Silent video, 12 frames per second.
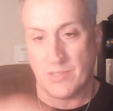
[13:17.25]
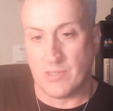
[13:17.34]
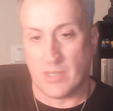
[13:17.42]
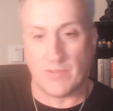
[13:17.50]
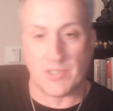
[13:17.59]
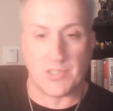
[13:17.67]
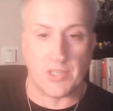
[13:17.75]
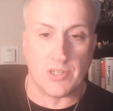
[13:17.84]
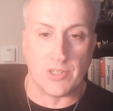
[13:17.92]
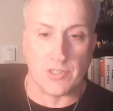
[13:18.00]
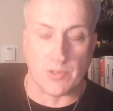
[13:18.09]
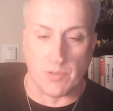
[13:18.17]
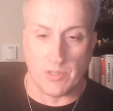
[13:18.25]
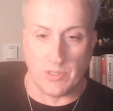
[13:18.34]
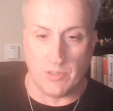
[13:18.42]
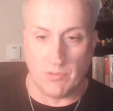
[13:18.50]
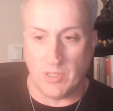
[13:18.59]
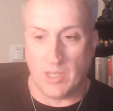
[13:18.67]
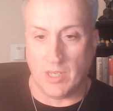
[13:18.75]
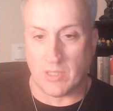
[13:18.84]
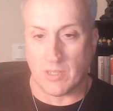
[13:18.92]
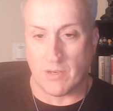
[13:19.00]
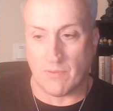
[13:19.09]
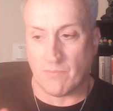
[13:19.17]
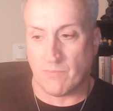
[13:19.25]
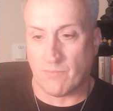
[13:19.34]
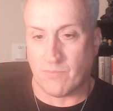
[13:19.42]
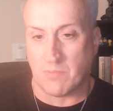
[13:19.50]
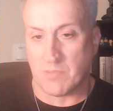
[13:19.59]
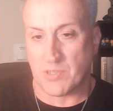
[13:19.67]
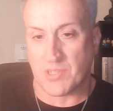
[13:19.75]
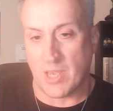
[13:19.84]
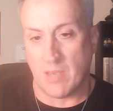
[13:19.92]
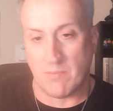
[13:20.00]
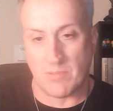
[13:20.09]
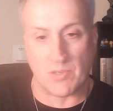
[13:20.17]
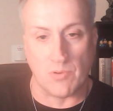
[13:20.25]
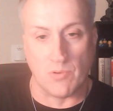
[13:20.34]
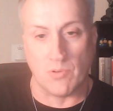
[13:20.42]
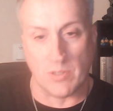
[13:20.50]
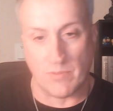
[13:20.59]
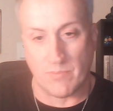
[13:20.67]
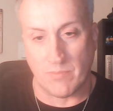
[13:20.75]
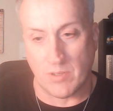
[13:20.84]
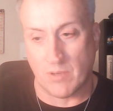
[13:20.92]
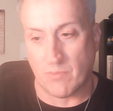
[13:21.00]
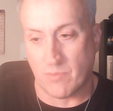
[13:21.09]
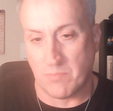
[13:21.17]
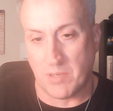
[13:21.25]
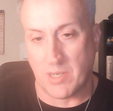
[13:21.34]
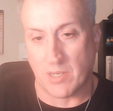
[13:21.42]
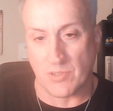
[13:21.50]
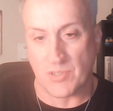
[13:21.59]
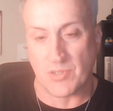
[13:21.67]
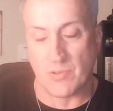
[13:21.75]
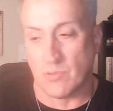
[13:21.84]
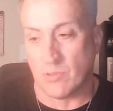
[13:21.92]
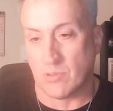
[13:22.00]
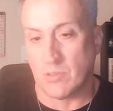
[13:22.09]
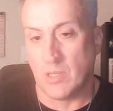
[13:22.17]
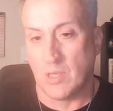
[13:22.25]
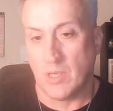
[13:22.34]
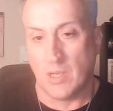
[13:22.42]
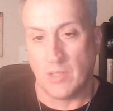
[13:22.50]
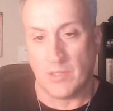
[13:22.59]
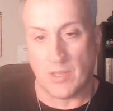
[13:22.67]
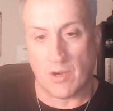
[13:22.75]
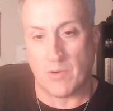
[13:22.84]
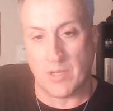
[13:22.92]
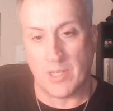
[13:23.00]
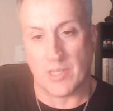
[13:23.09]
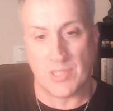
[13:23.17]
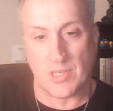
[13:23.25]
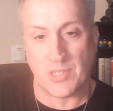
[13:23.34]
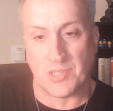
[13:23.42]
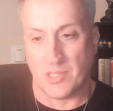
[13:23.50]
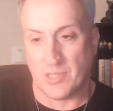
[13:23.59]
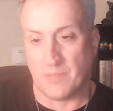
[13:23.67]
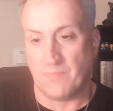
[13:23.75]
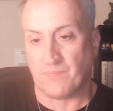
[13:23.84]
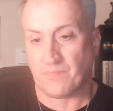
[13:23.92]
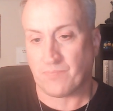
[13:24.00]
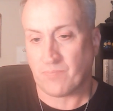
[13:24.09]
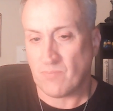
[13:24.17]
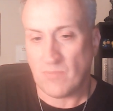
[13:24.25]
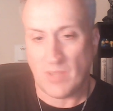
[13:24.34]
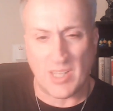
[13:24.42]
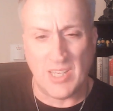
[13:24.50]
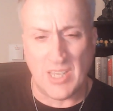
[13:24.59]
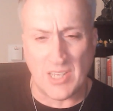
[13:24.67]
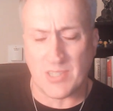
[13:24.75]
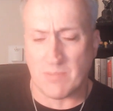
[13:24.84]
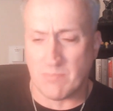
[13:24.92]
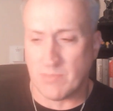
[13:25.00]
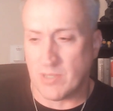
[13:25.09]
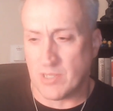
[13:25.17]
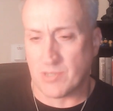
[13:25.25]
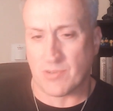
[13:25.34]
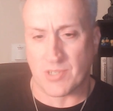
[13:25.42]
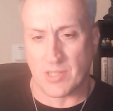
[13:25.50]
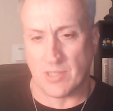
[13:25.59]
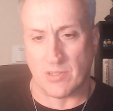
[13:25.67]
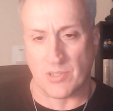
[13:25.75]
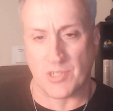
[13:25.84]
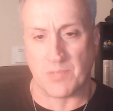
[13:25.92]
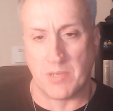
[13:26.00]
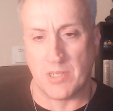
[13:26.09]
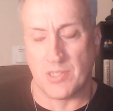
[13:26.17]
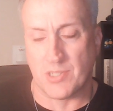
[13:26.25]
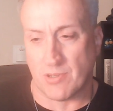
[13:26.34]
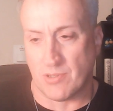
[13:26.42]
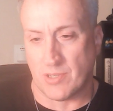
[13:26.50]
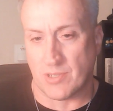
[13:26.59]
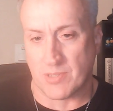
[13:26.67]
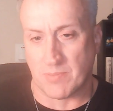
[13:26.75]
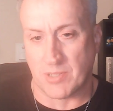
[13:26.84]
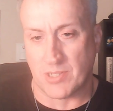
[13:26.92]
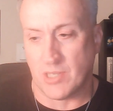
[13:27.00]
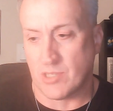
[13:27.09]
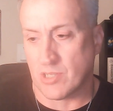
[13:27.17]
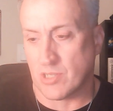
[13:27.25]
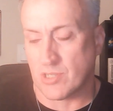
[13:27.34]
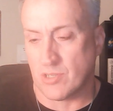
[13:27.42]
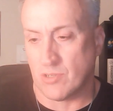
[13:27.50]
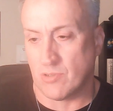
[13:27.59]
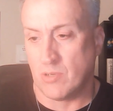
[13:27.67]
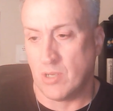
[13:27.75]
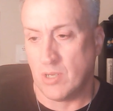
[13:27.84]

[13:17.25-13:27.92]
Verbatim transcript: None of his teachings are really unique. They're from the same school of, of rabbinical school that already existed. He has some interesting little spins here and there, some of the teachings do.